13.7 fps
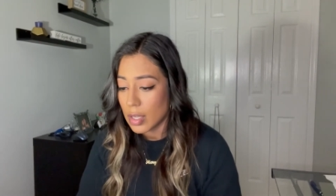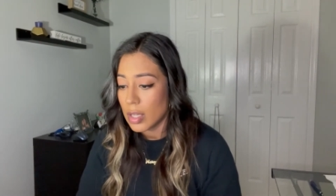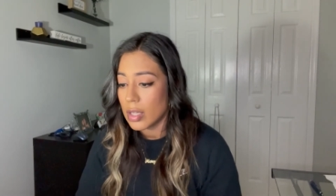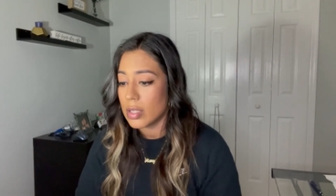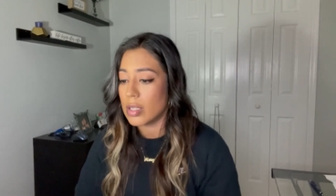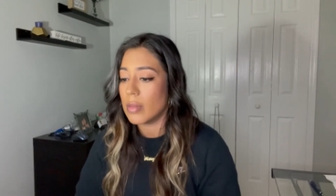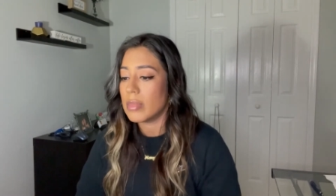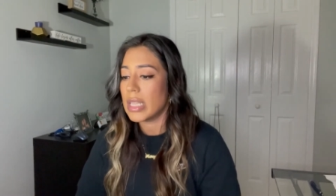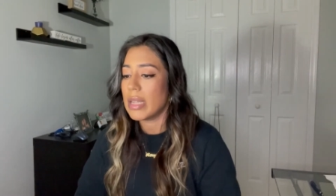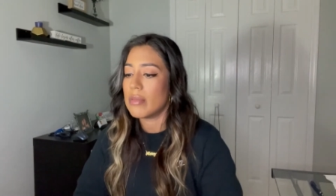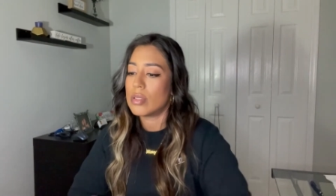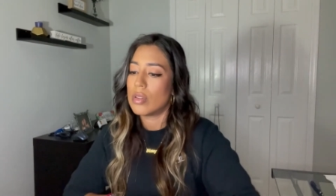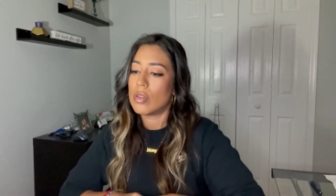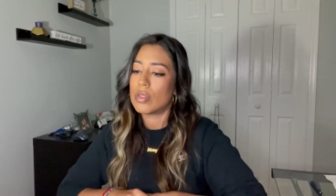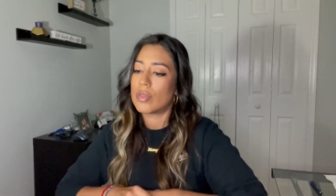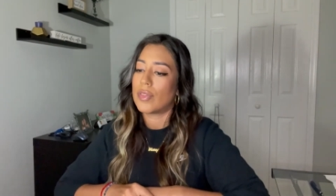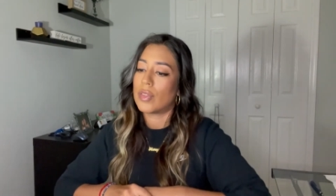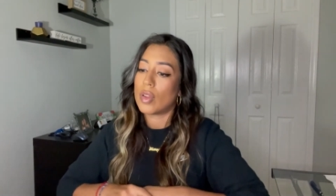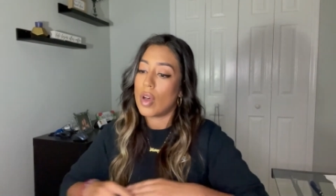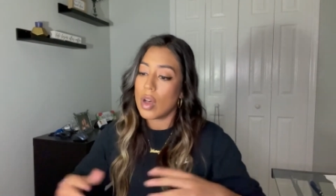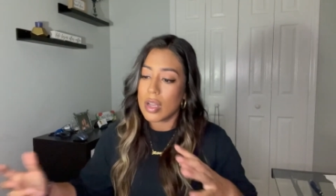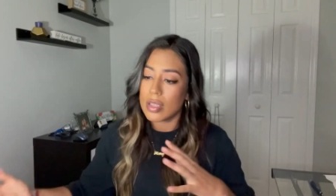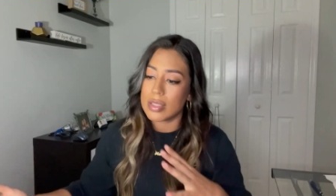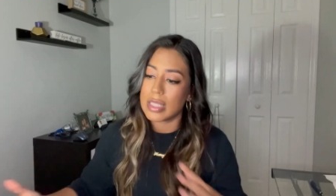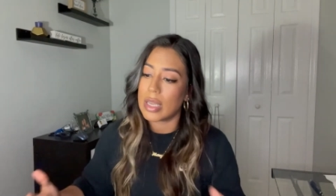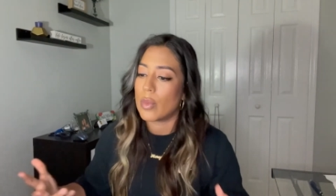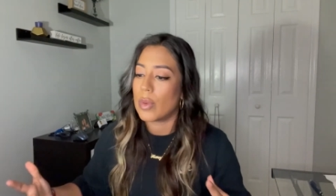Sometimes those flaws
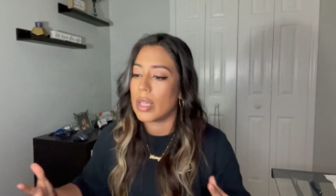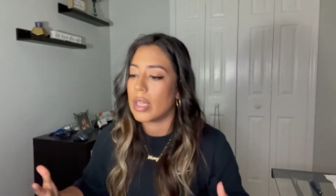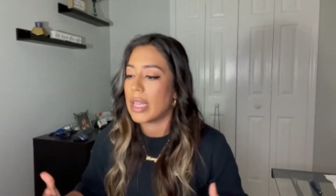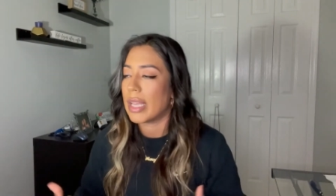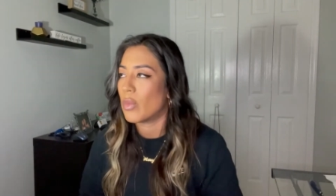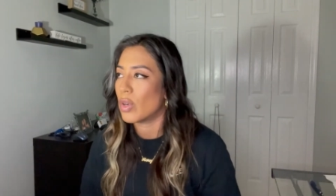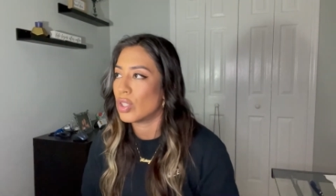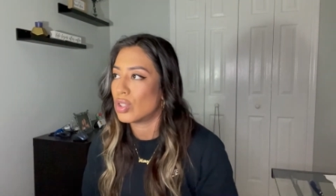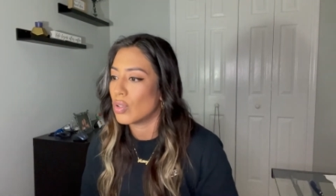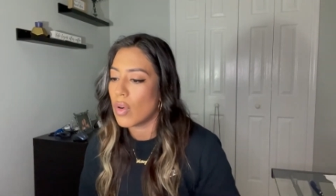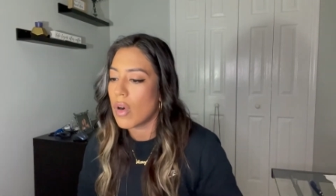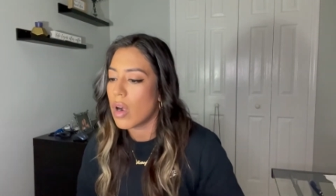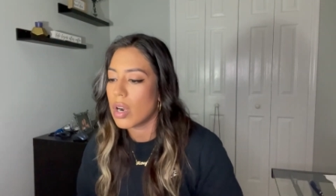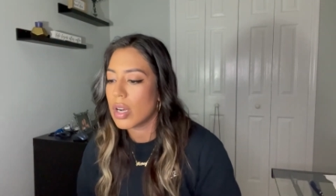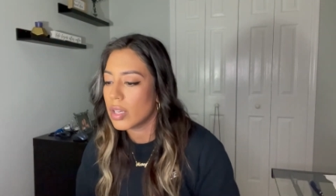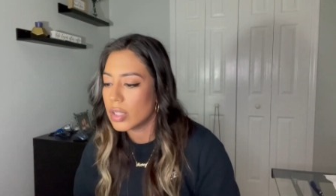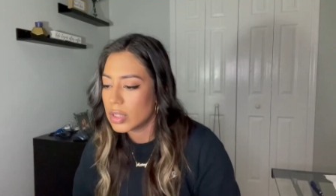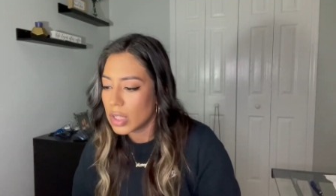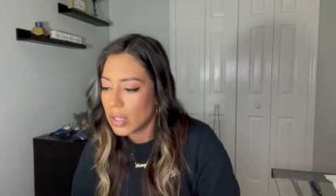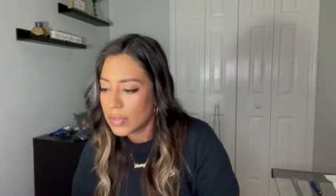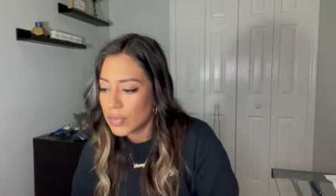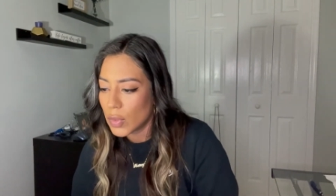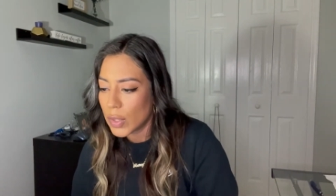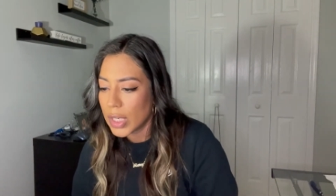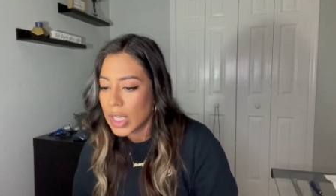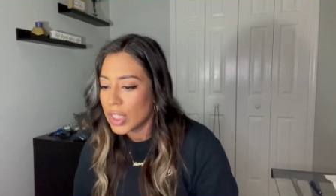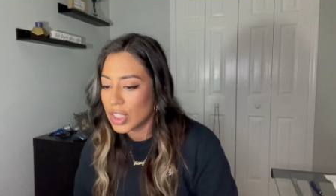that we like we're so hard on ourselves
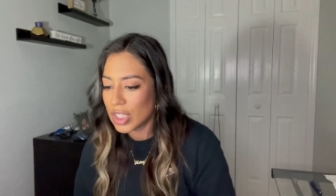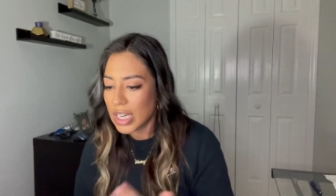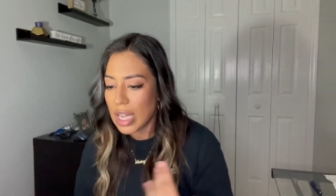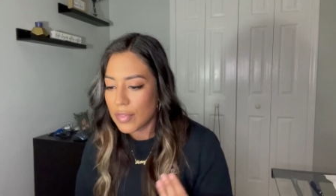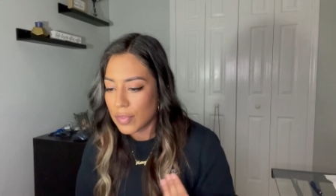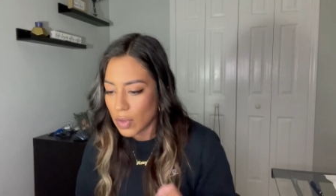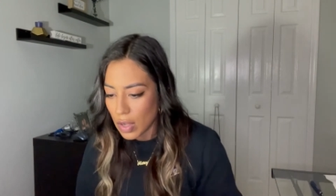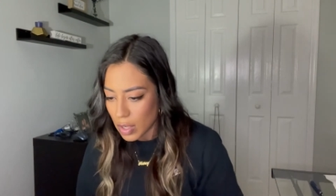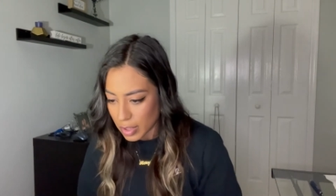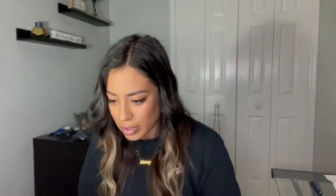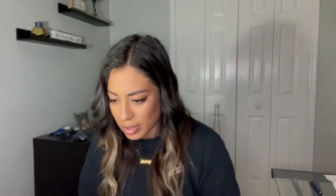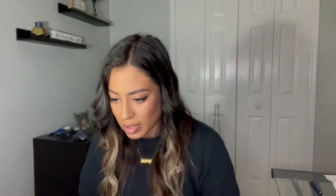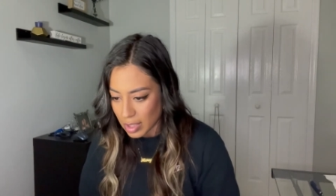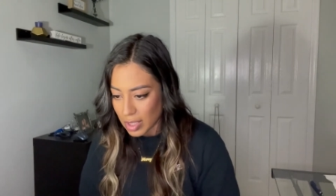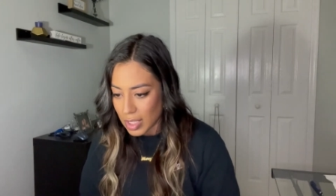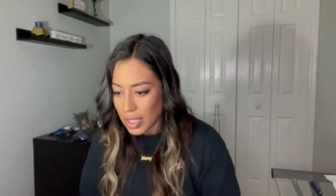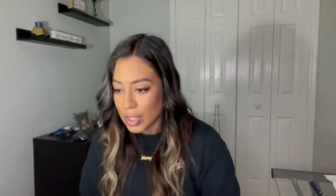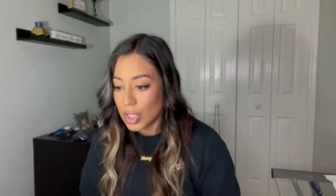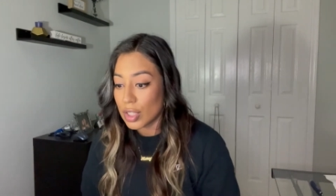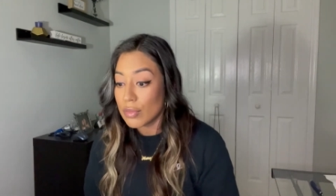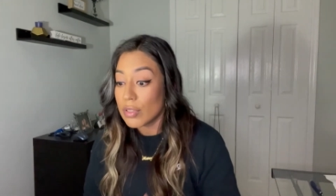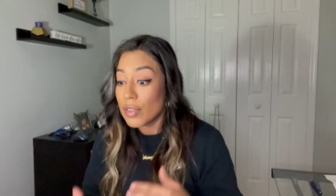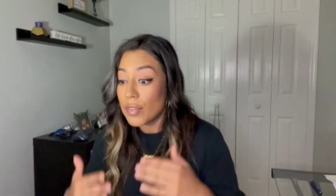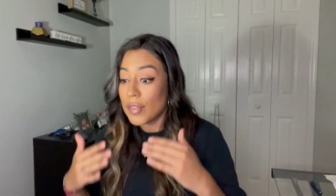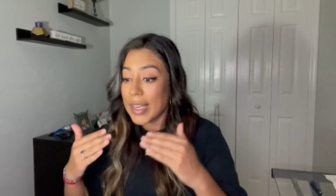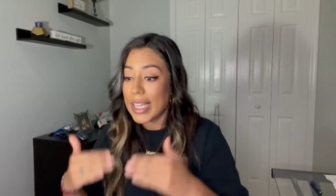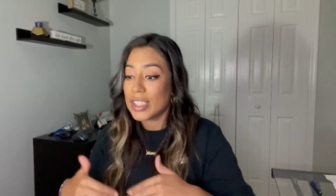for, they're not flaws. They're a
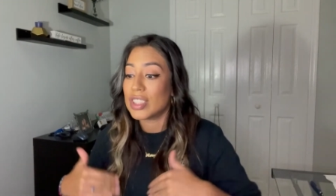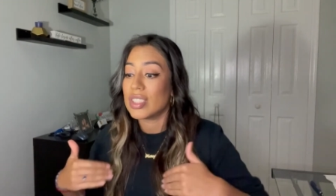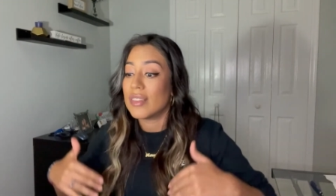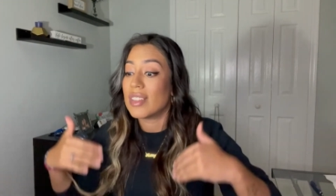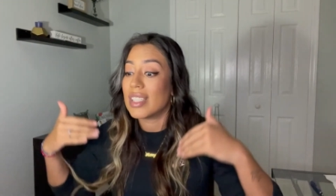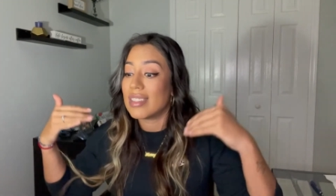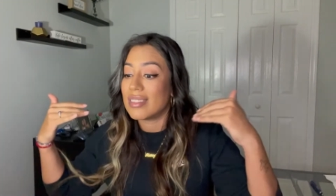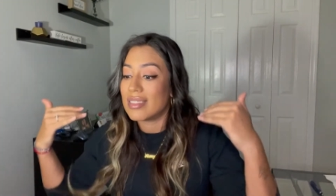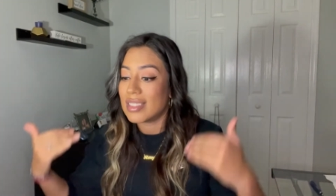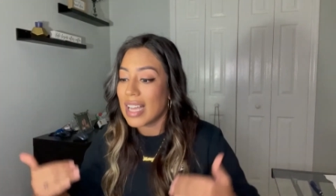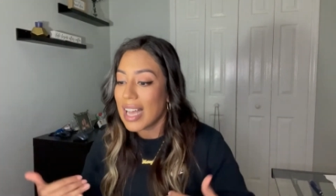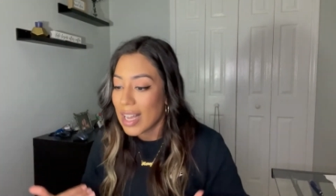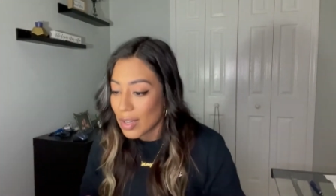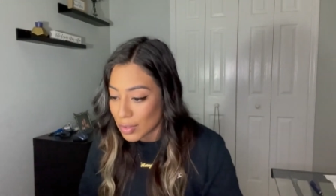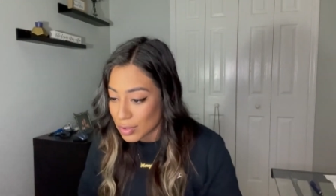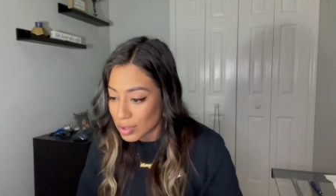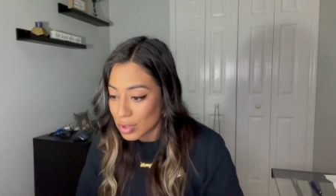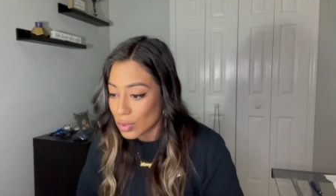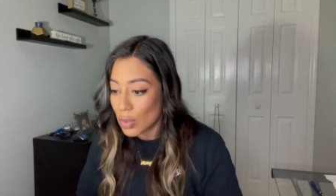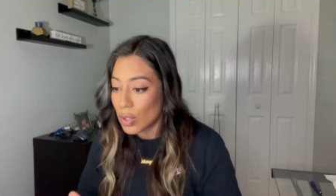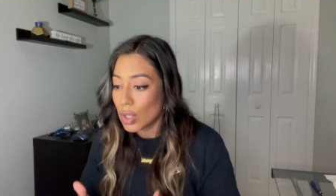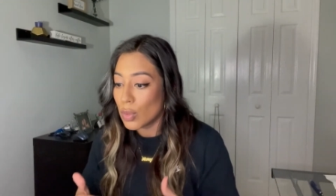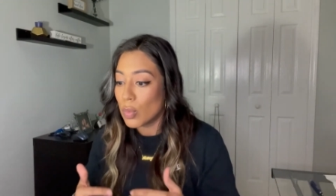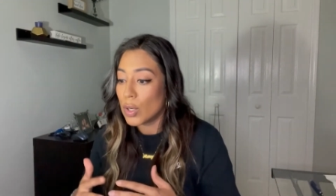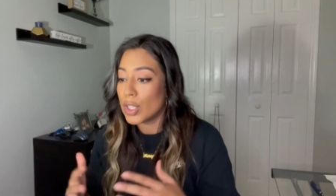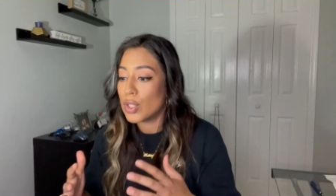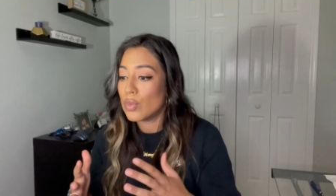reflection of the doubts or
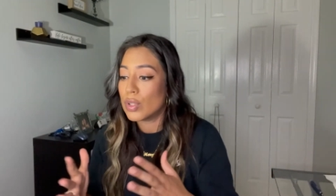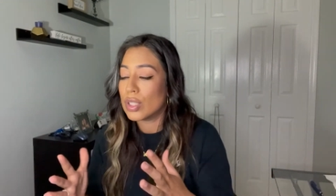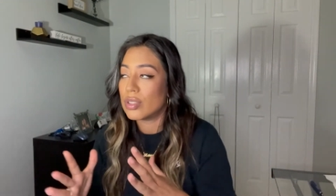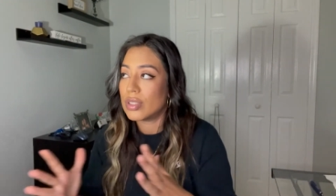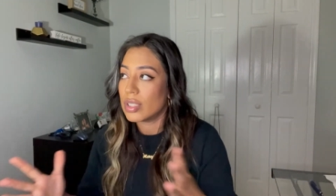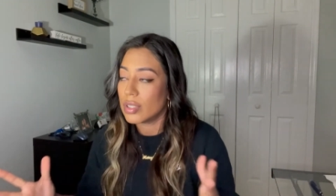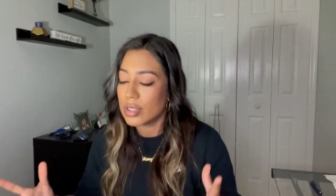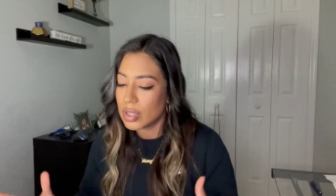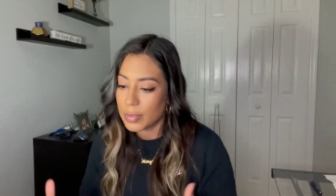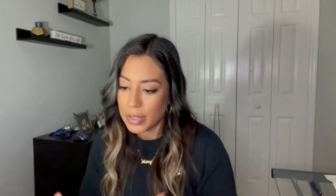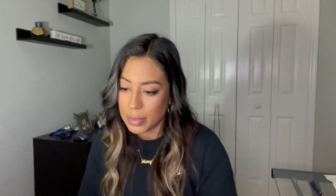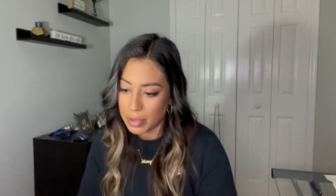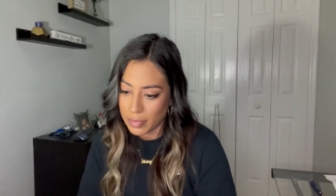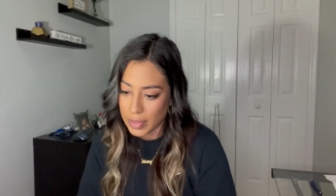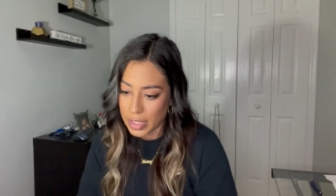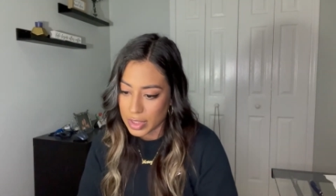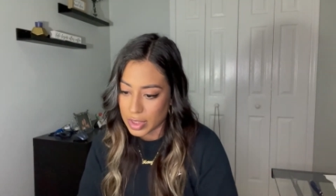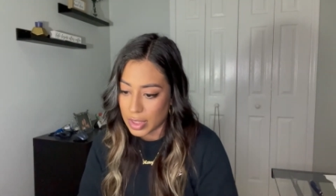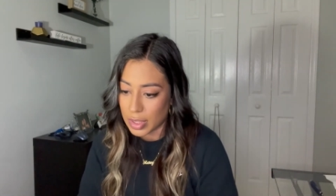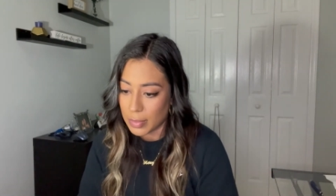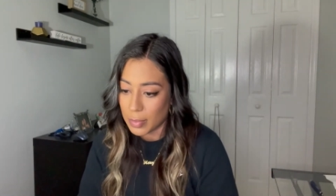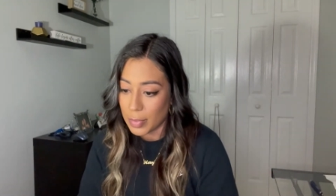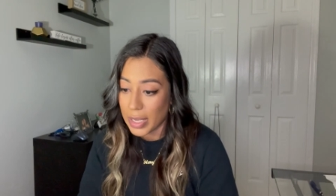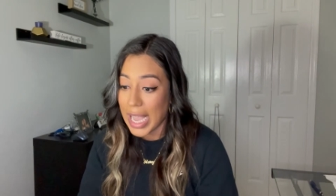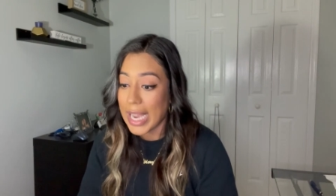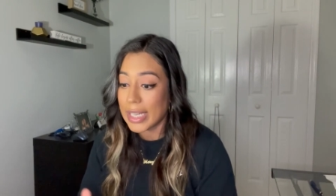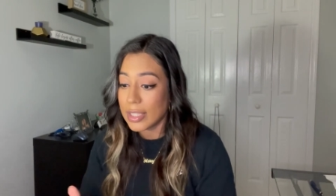what you consider to be imperfection.
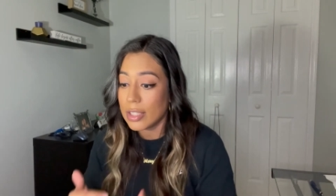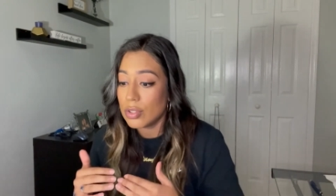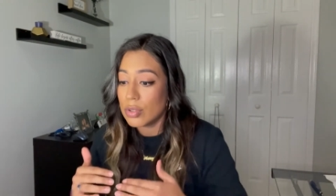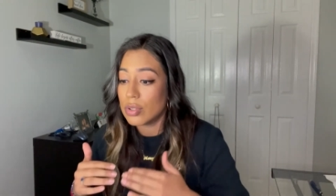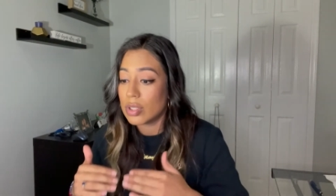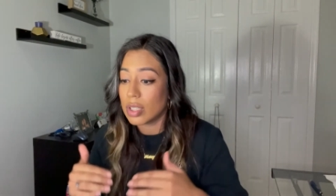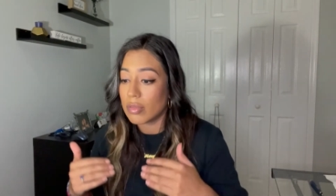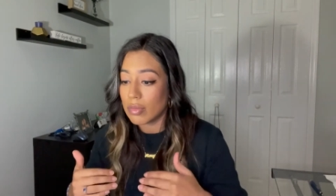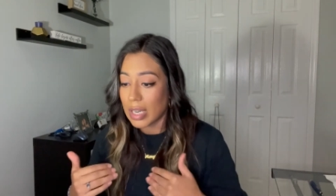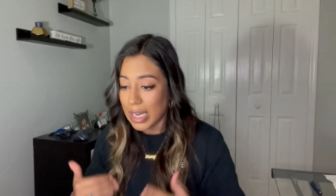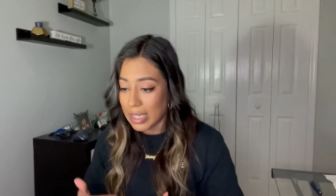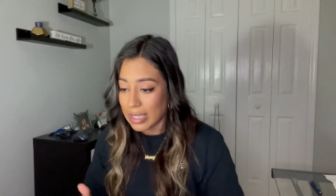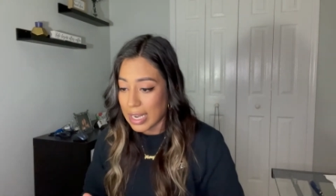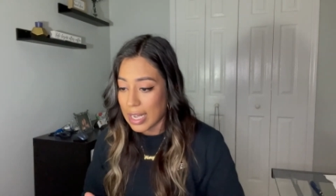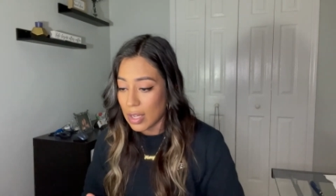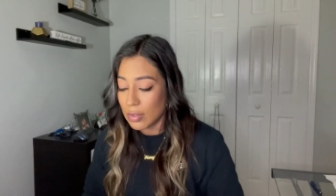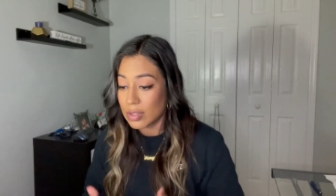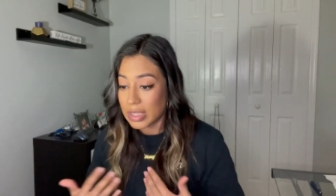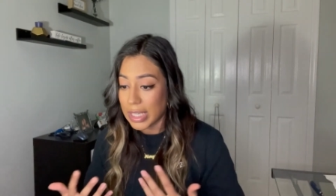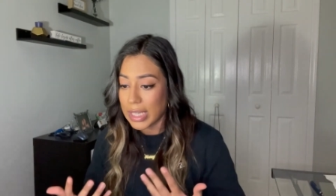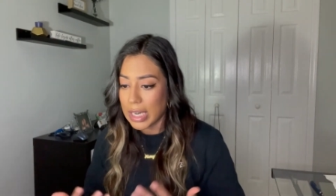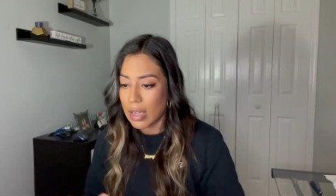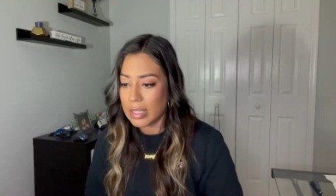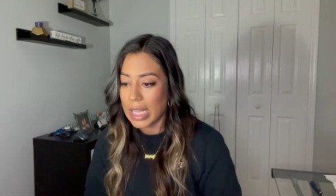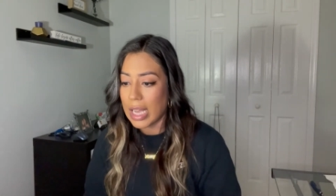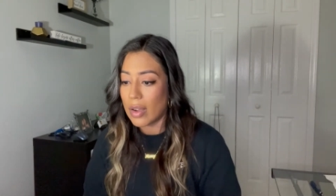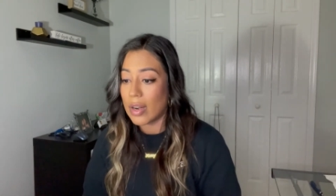But I need you to right now say it out
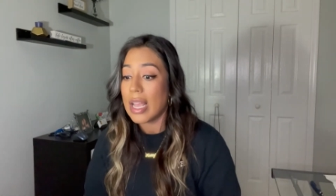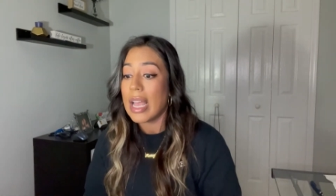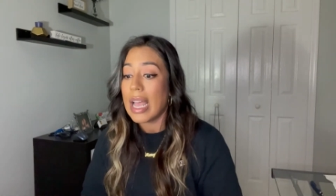loud.